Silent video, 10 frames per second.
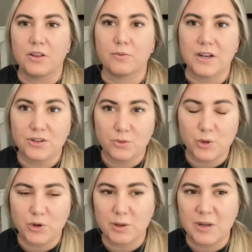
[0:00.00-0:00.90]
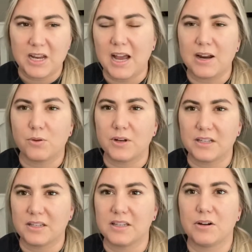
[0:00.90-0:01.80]
The restroom agreement, I don't
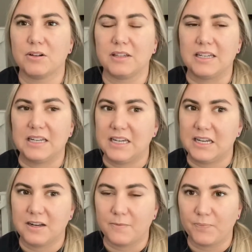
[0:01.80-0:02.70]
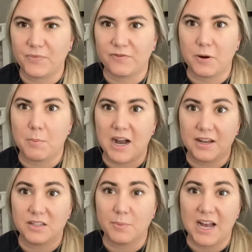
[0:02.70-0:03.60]
necessarily need
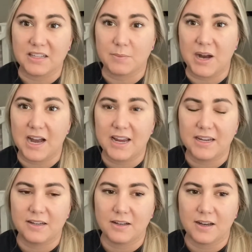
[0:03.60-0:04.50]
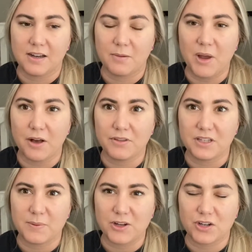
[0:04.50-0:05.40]
to pass my health
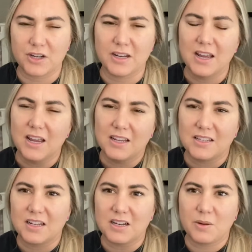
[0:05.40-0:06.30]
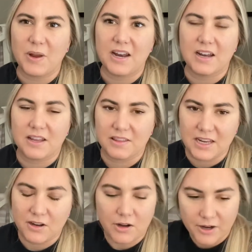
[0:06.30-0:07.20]
inspection. It's going to depend, I
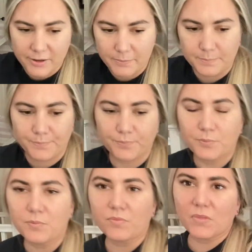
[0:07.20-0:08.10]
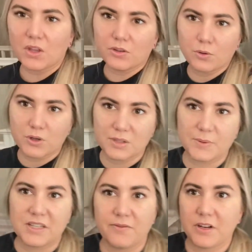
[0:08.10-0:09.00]
think, on your
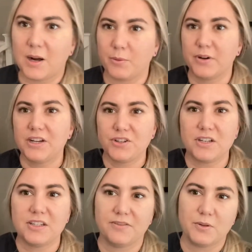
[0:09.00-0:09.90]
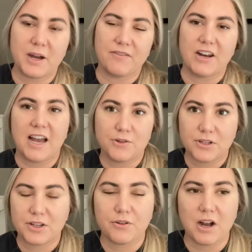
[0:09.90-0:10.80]
specific operations. If you have an address
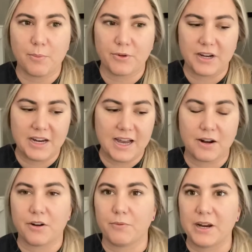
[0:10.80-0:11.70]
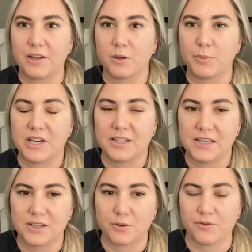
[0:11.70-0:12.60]
that you're operating at on a regular
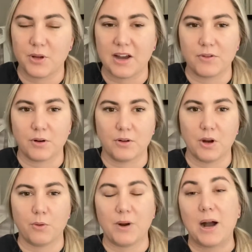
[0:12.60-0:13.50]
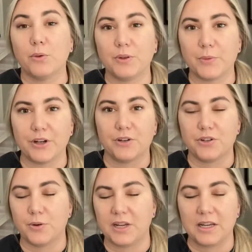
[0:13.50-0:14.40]
basis, or if you have a route where you're
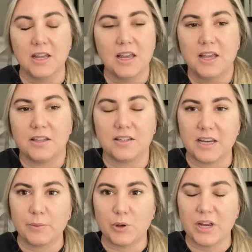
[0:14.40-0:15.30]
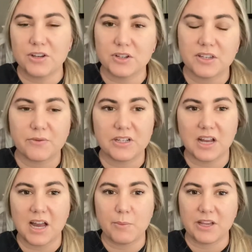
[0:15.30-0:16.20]
doing the same locations every
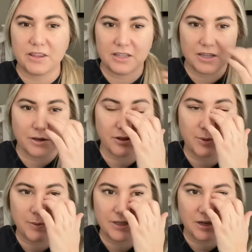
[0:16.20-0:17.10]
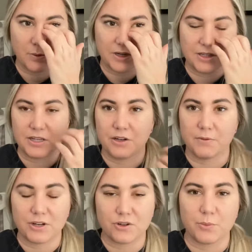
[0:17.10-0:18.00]
time, I think the health department's going to want to see your
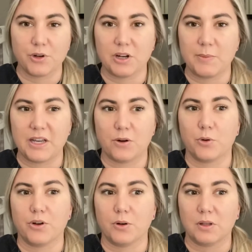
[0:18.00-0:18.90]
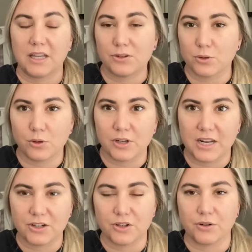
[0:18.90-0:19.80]
restroom agreement or your electrical
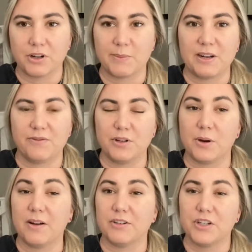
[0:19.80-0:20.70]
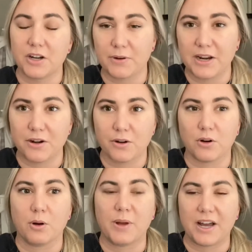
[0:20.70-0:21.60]
connection agreement if you don't have a generator
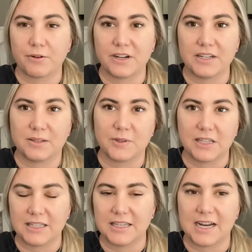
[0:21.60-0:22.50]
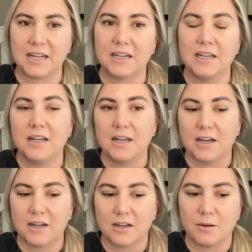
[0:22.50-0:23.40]
or a battery, something like that.
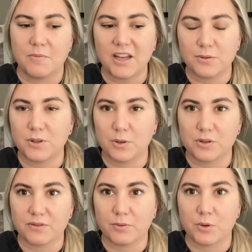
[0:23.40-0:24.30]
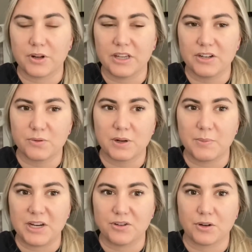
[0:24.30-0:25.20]
That's what those are for. They just want to
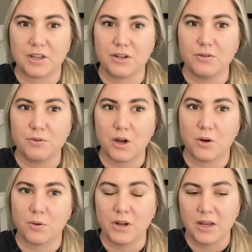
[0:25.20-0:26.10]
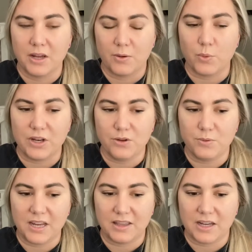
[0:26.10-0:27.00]
make sure that you know when you
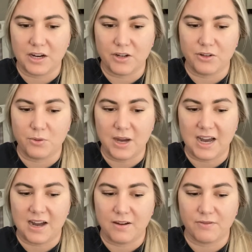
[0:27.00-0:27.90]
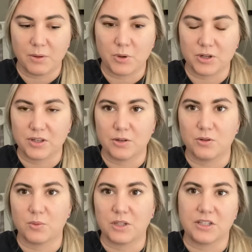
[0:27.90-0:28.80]
get there, you have a person
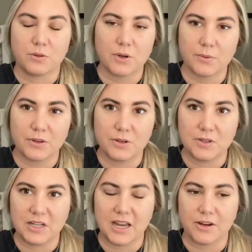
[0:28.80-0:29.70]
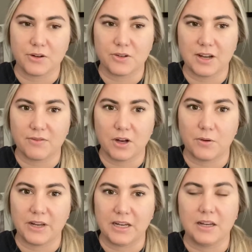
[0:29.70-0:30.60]
who's willing to work with you to get your stuff
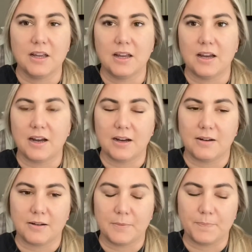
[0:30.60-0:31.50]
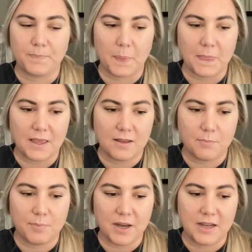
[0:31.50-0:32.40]
going.
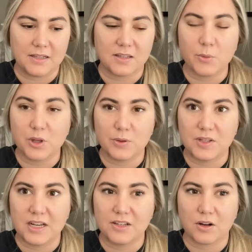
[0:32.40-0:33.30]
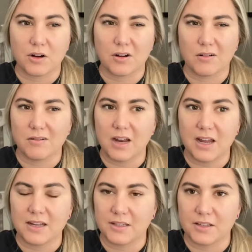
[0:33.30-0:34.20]
But some of those things are not
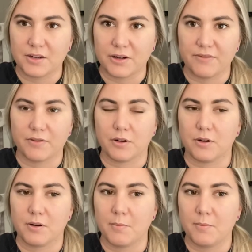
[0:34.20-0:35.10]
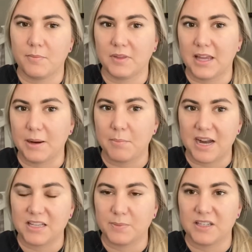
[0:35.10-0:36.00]
necessary for like
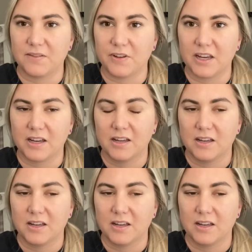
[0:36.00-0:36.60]
my specific